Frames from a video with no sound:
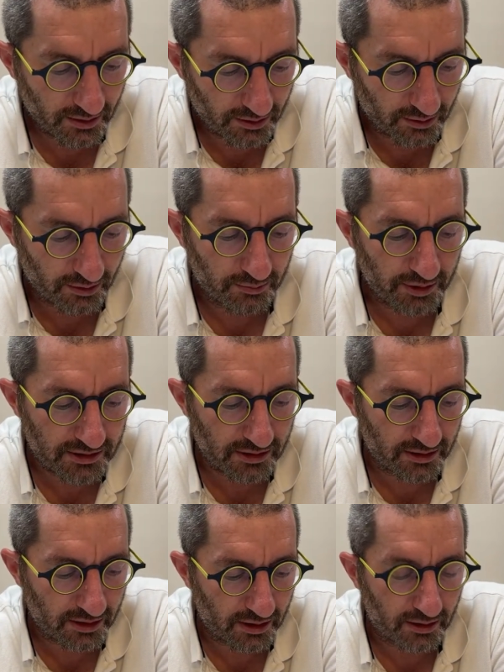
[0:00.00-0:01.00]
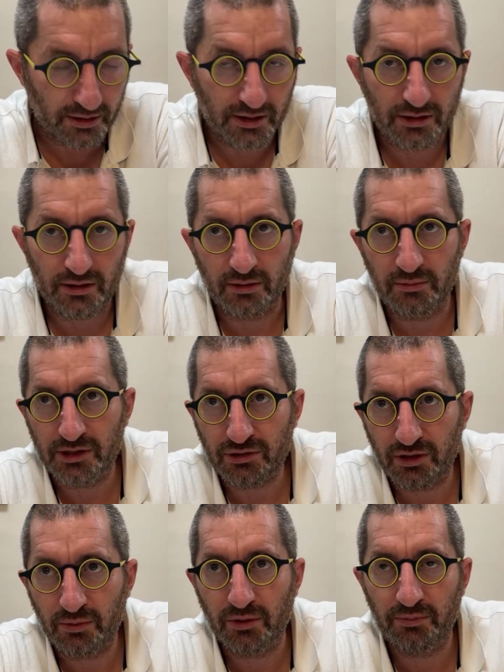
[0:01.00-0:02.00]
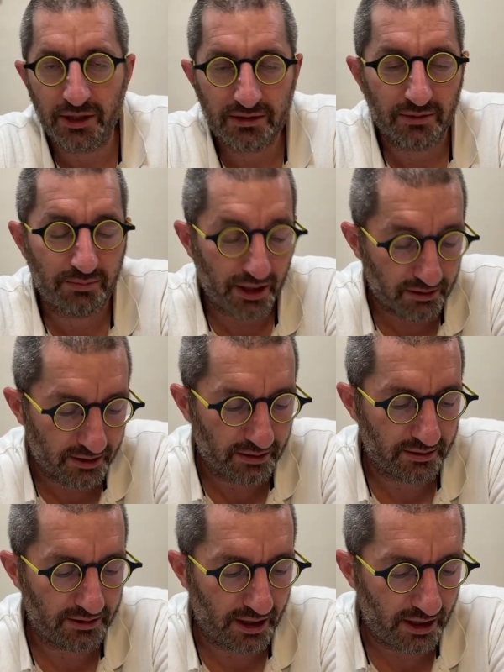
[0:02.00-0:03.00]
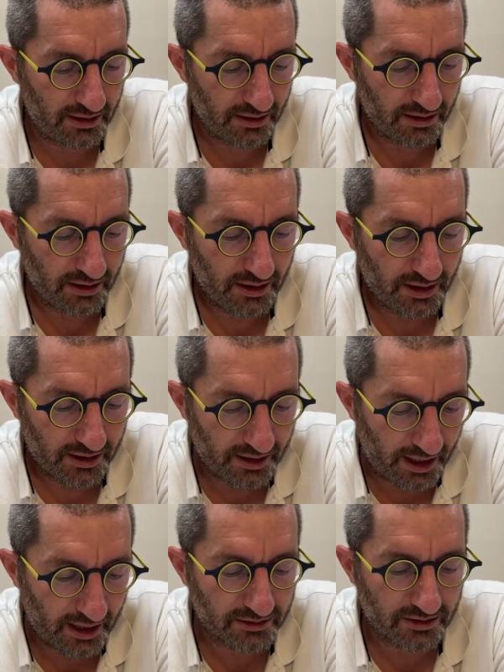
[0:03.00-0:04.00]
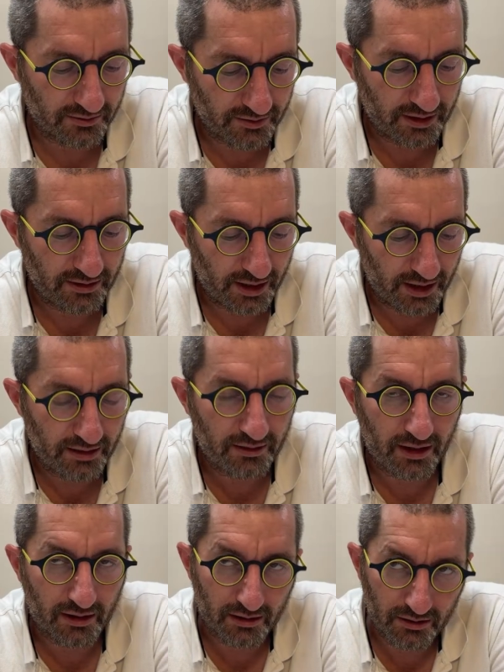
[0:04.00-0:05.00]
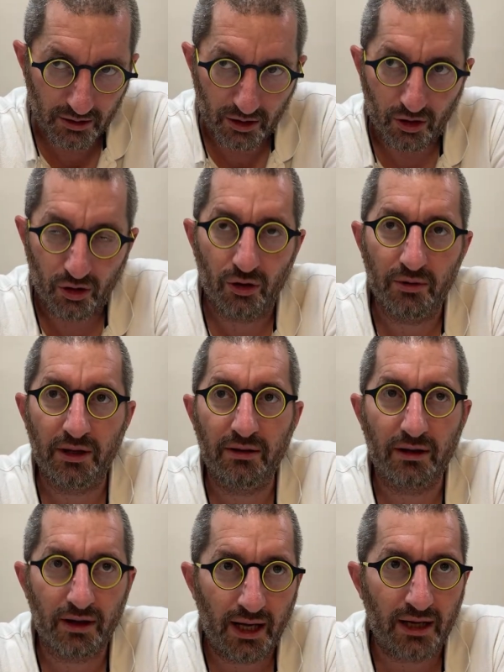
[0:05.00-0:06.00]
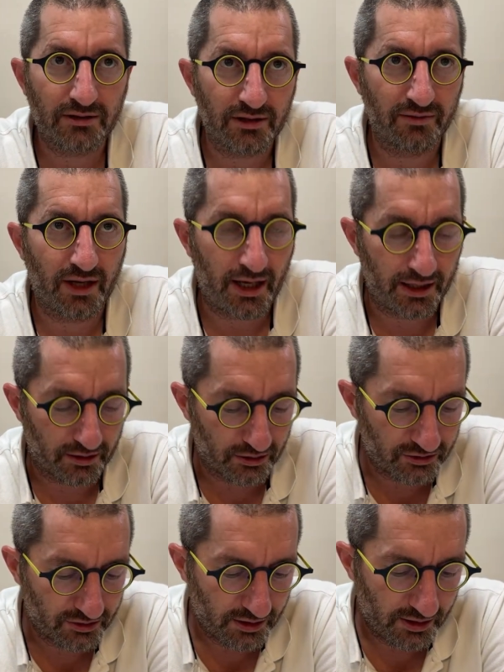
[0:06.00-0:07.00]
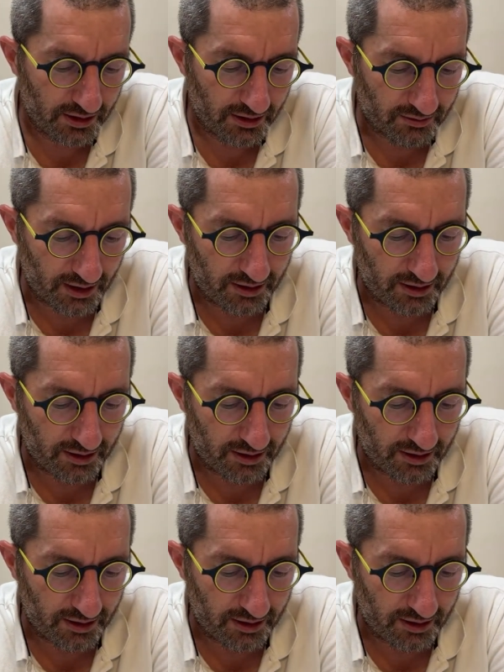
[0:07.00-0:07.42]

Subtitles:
the Mitzrayim were busy burying the dead in the house of in their home, in the house of the idols, right?